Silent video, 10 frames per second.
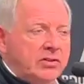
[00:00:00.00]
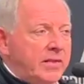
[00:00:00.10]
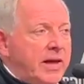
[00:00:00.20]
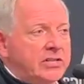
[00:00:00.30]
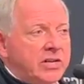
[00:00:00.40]

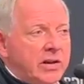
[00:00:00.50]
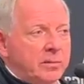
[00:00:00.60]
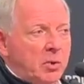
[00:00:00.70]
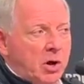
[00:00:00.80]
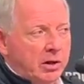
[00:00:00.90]
on that side of the
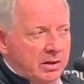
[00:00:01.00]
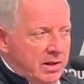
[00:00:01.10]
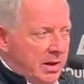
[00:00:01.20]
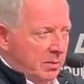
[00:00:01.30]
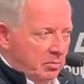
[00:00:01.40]
ball.
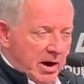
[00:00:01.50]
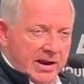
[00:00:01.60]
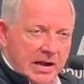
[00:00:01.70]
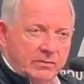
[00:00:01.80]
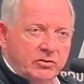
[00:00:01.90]

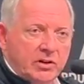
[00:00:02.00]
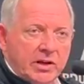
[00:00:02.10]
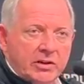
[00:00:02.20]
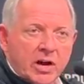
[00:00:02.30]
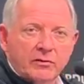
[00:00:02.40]
Brian, obviously,
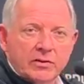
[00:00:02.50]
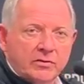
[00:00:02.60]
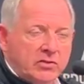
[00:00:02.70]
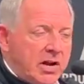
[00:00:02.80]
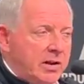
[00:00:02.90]
on the
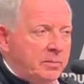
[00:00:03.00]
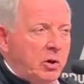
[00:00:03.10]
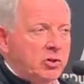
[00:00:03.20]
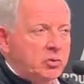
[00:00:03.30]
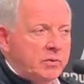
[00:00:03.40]
offensive side of the
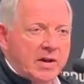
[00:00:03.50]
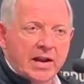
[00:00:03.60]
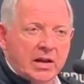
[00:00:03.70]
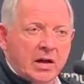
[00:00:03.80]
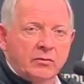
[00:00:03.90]
ball, so we've got
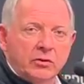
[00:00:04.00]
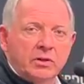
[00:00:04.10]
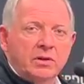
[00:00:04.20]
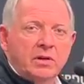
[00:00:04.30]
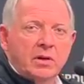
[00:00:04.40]
it
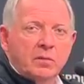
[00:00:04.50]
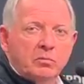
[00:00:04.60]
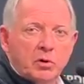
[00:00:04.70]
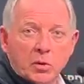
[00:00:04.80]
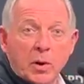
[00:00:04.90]
covered
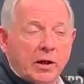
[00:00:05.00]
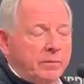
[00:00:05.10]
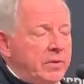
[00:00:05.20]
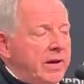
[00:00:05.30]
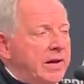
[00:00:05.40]
pretty well
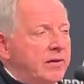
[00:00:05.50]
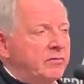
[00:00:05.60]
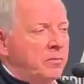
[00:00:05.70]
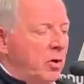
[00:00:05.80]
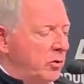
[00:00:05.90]

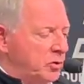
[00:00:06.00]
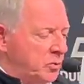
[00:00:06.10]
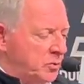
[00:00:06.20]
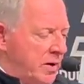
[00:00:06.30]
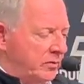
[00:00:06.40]
from all those
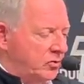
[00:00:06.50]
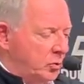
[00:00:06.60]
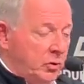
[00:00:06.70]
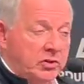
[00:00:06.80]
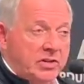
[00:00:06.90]
perspectives. So
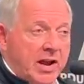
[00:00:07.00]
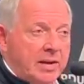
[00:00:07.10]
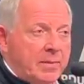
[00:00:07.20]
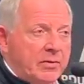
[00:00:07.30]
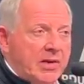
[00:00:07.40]
we're excited
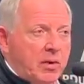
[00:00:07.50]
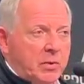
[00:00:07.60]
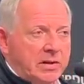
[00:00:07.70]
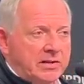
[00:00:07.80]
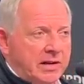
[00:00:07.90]
about that.
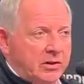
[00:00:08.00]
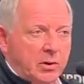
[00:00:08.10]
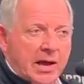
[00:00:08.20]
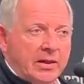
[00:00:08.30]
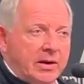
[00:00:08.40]
We intend to
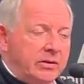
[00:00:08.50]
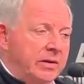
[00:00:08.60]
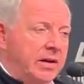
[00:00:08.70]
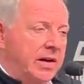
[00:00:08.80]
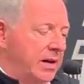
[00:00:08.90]
go down there
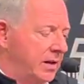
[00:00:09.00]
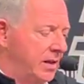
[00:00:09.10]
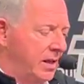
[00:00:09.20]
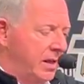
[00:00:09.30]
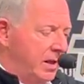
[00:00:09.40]
and
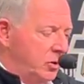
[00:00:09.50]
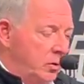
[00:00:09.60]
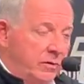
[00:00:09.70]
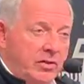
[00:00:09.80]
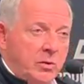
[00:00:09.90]
do
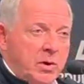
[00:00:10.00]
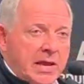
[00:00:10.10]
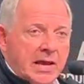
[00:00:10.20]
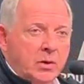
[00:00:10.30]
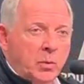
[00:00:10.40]
everything we
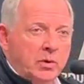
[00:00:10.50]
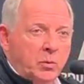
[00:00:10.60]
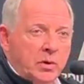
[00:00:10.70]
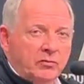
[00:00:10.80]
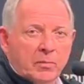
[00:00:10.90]
can to
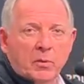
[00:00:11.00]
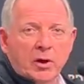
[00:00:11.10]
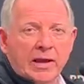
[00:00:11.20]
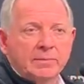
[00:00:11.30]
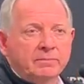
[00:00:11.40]
win a
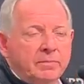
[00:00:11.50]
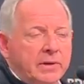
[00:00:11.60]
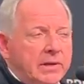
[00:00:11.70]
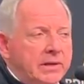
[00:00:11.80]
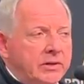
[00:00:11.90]
football game
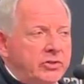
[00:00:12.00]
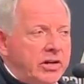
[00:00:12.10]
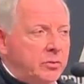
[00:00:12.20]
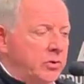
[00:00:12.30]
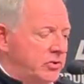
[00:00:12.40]
on
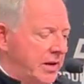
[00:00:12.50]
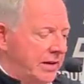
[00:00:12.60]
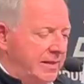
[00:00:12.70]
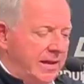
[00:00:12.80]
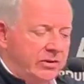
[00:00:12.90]
January
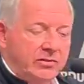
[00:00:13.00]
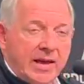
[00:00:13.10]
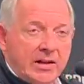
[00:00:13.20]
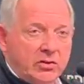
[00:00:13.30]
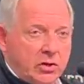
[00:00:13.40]
2nd.
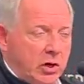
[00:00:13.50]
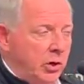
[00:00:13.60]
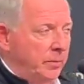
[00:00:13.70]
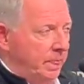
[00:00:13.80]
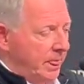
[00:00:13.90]
That is the goal.